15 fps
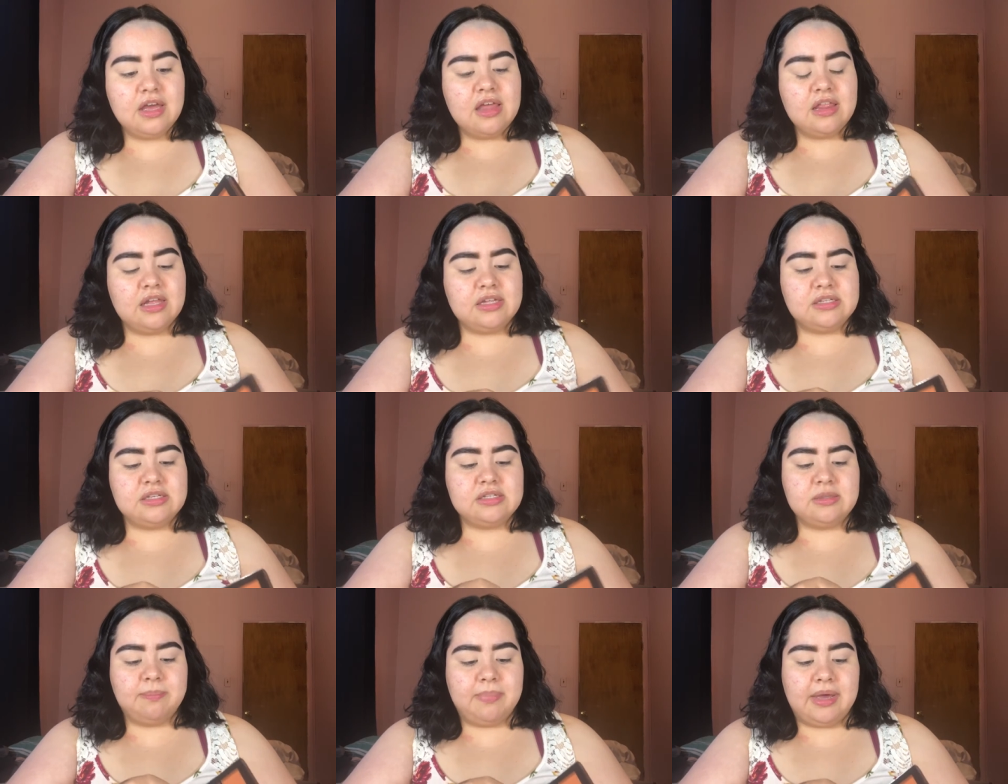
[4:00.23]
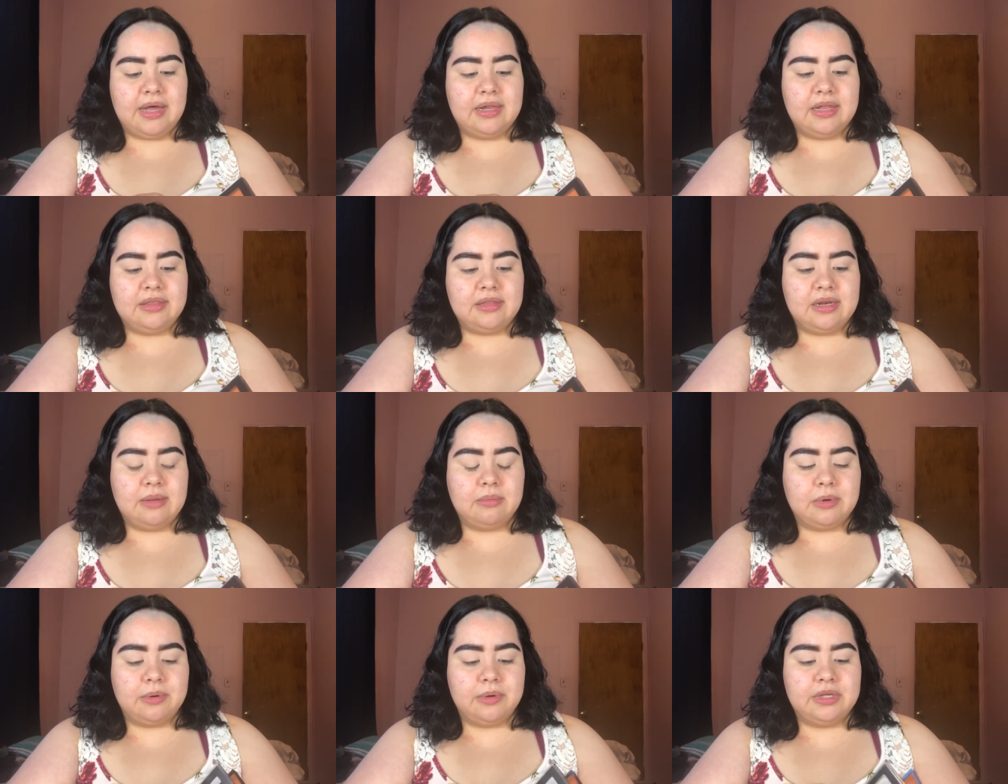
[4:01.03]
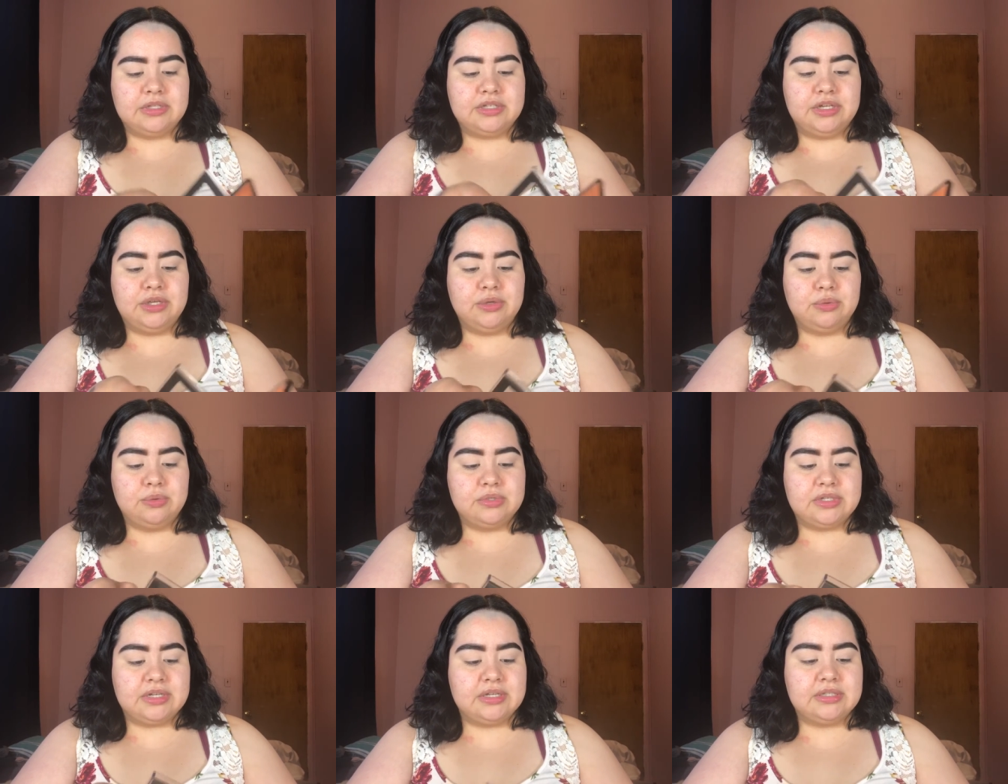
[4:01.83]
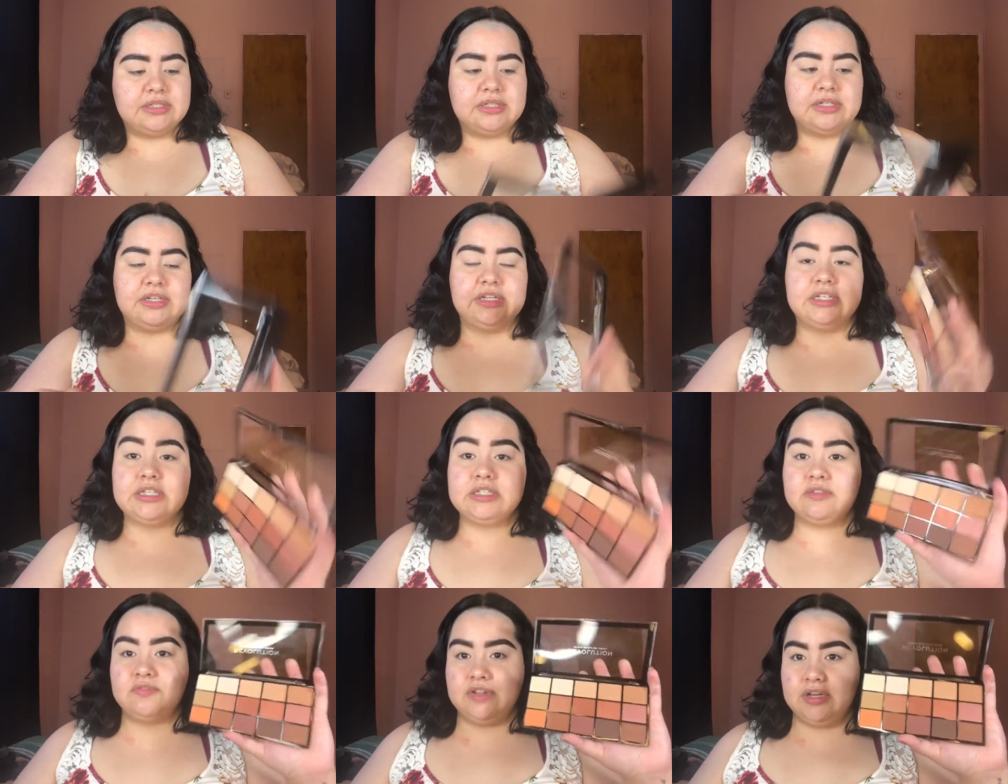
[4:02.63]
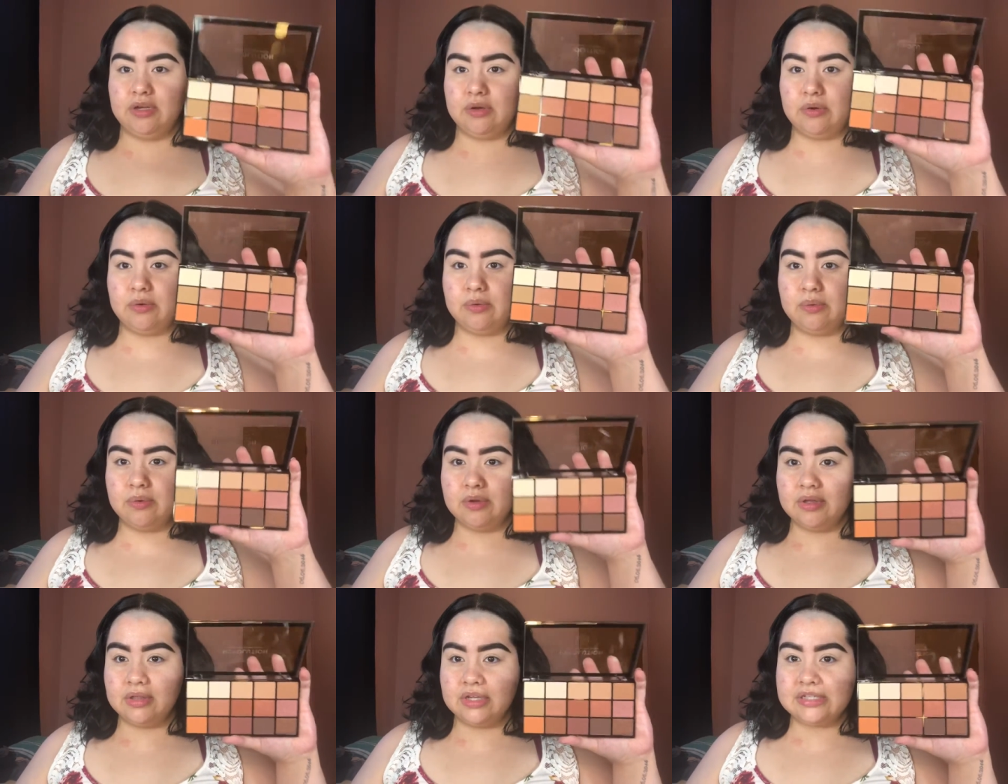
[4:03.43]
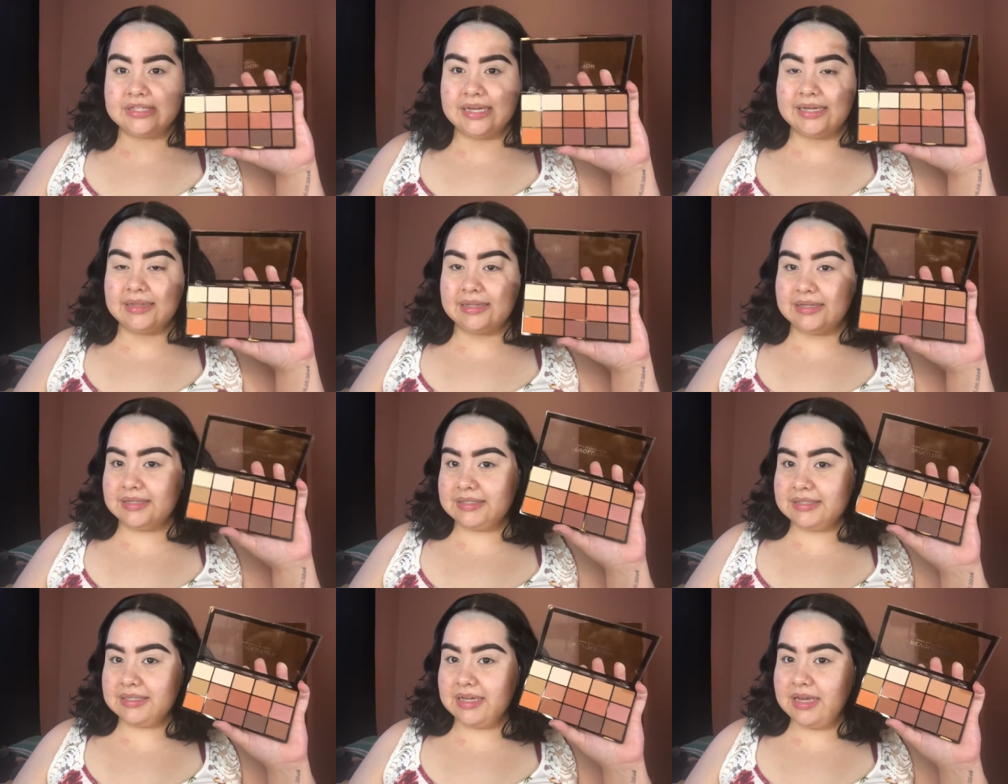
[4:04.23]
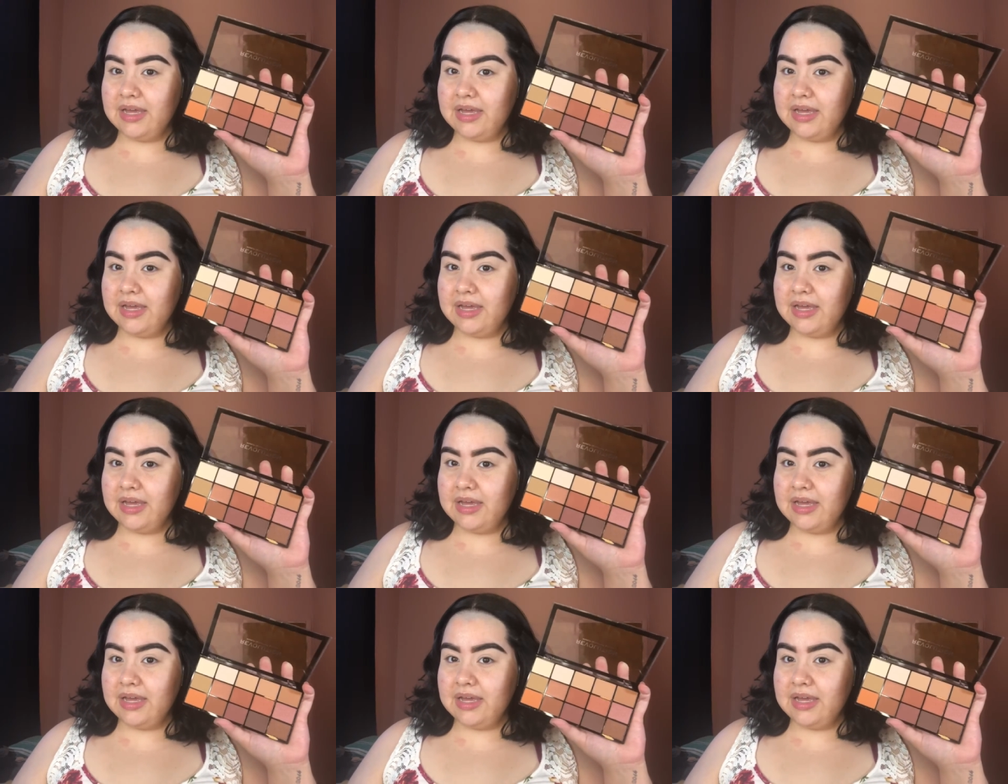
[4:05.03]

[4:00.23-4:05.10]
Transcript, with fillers: this is the palette that I'm going to use in today's video. Looks like this.